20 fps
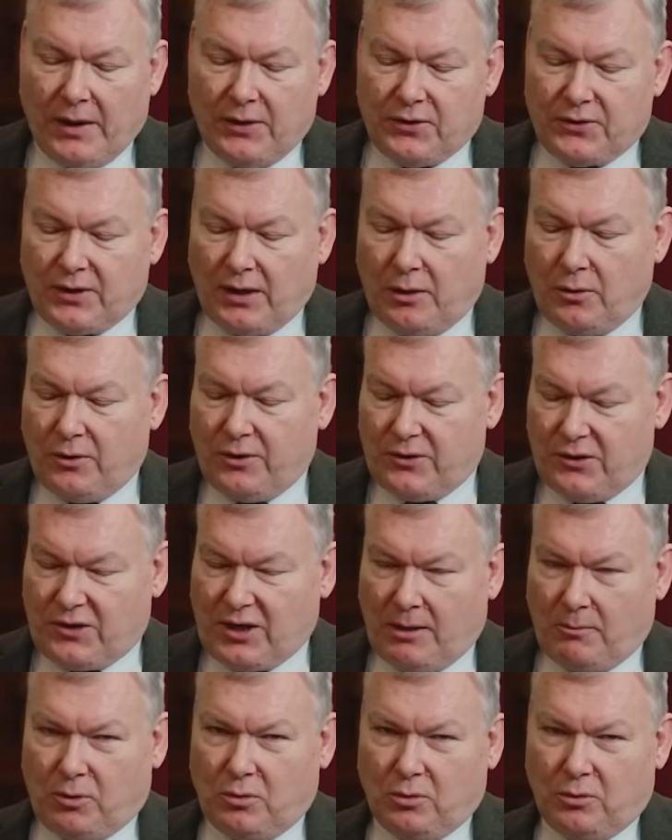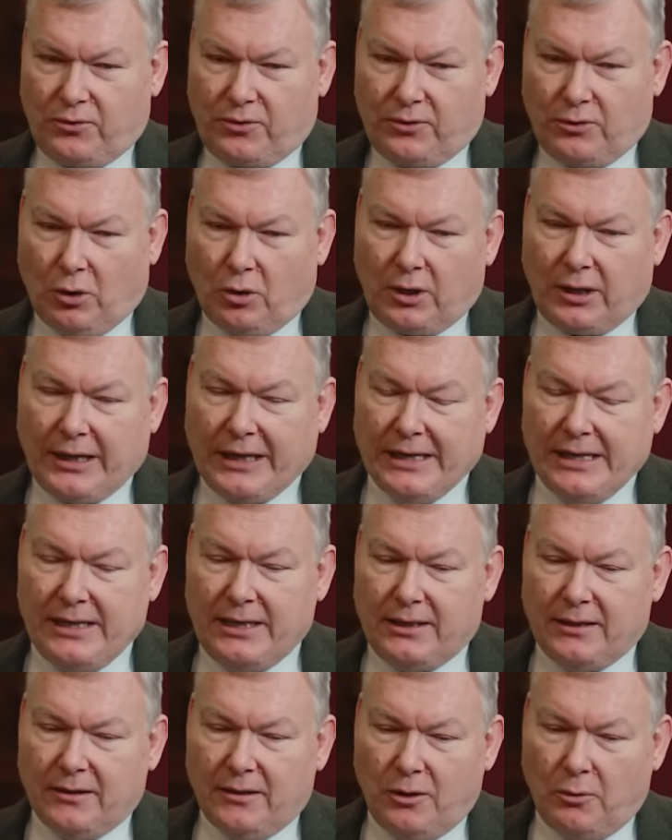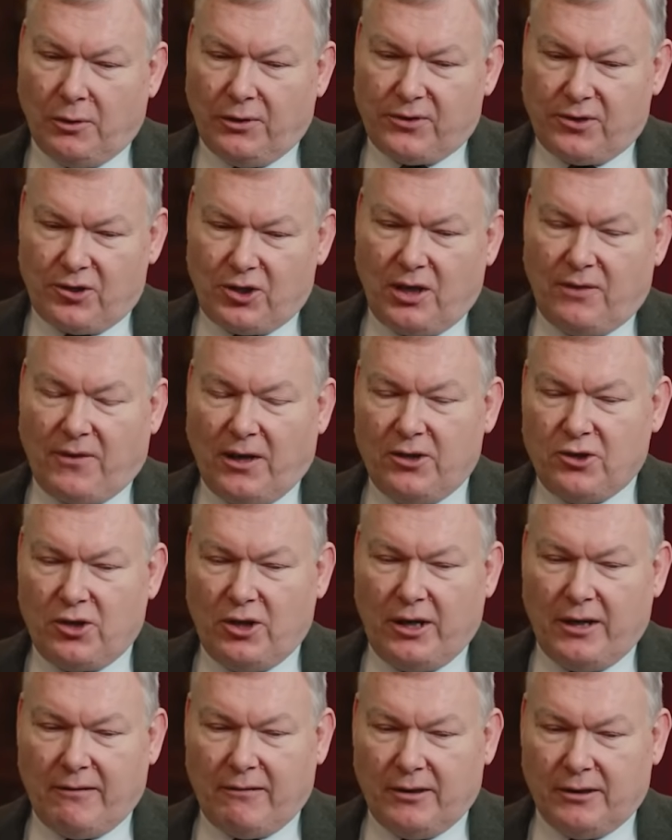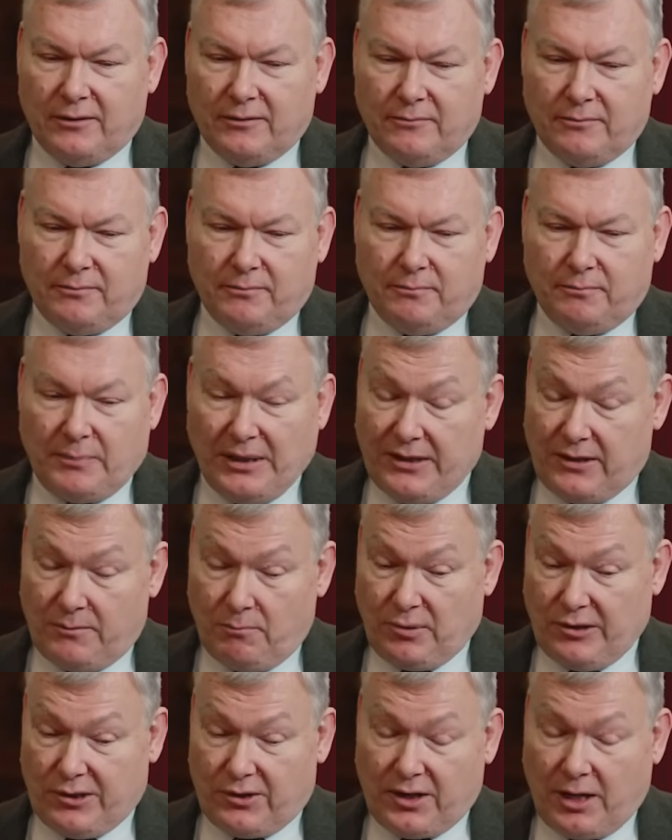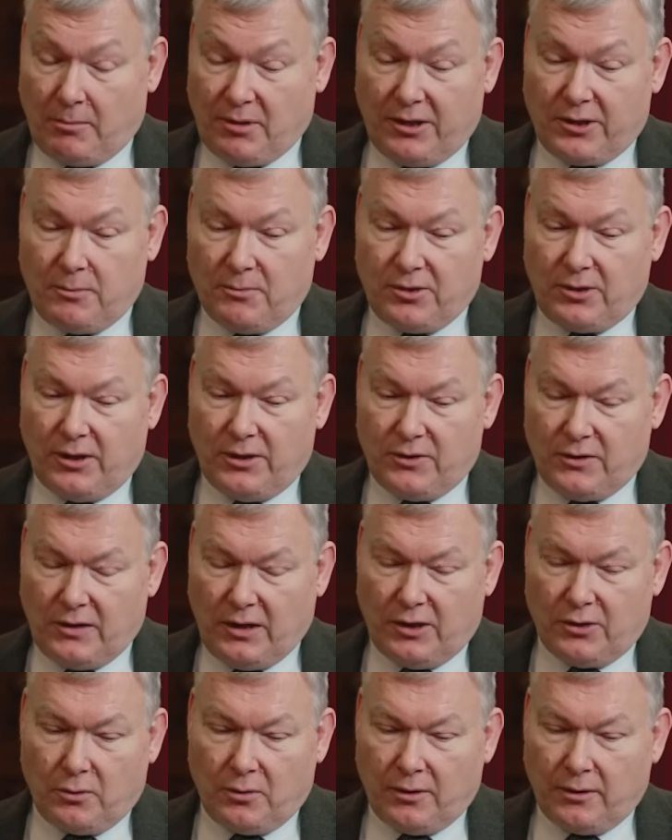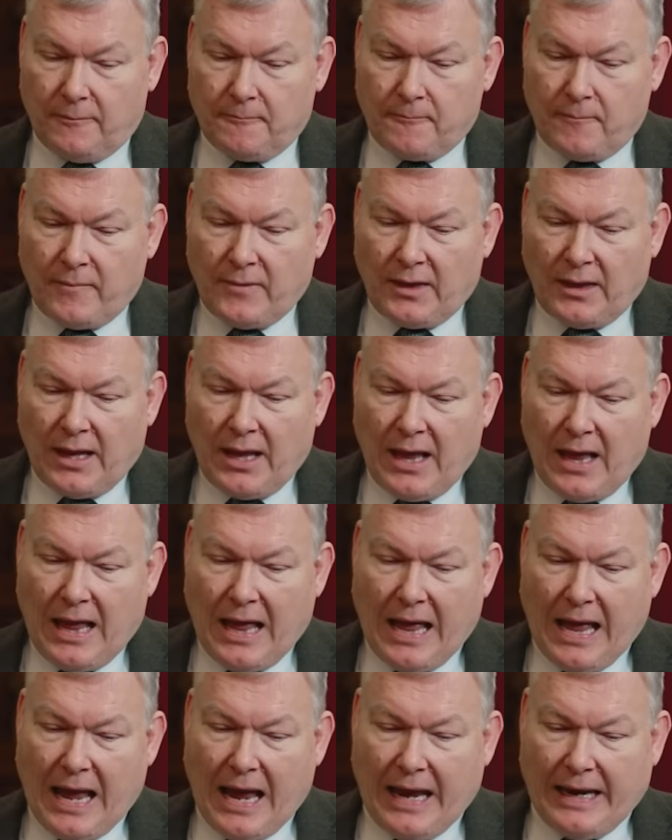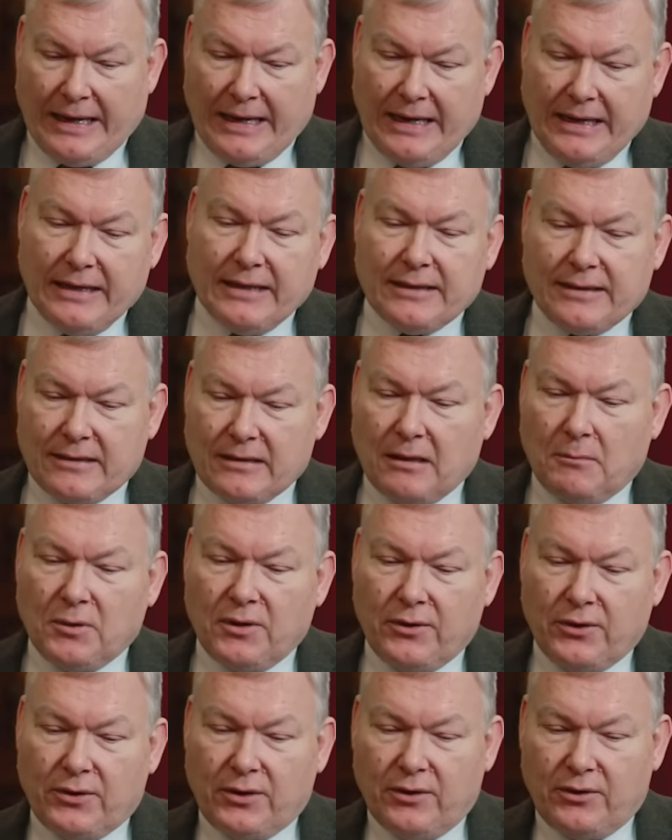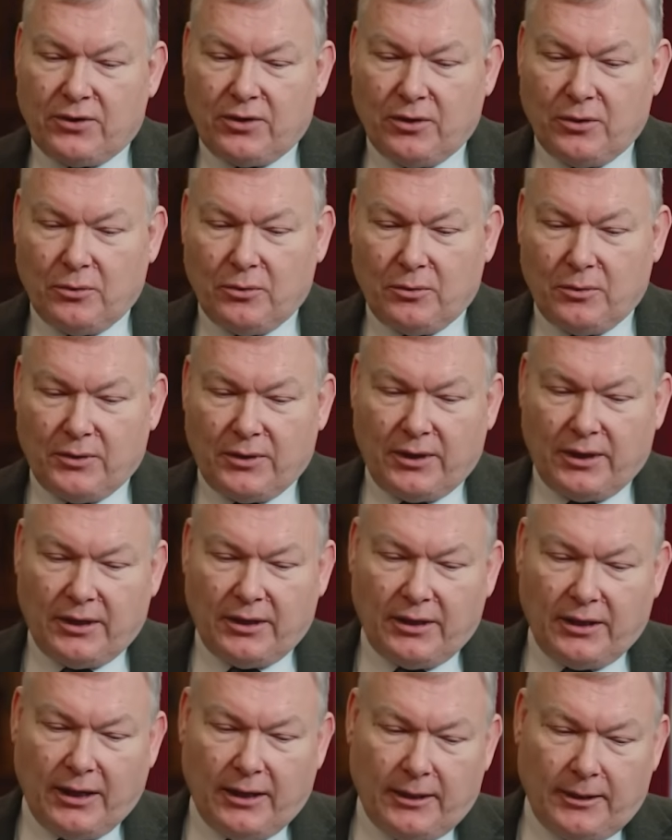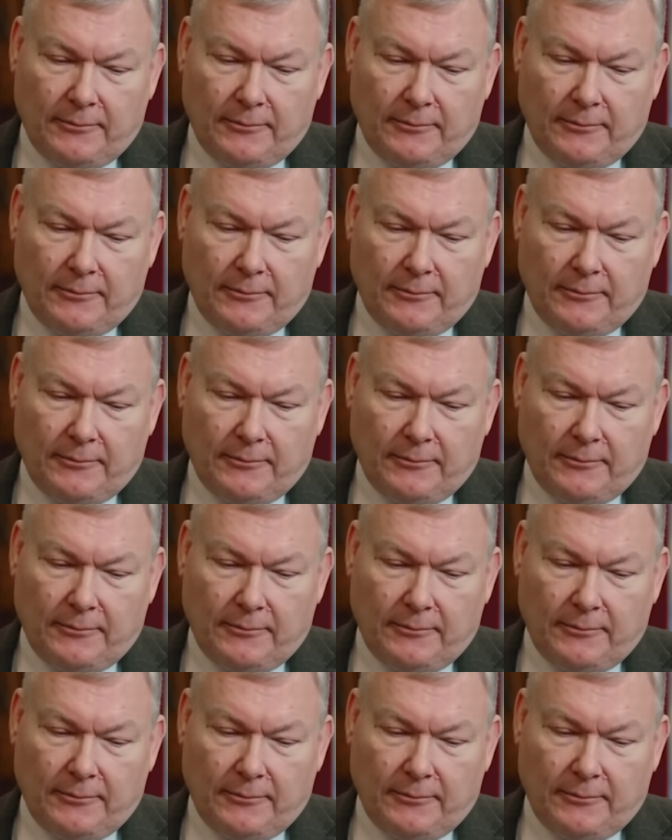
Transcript: And so there's a chap called Doc Keane, who is the chief engineer at British Tabulating Machines in Letchworth. And he is summoned to the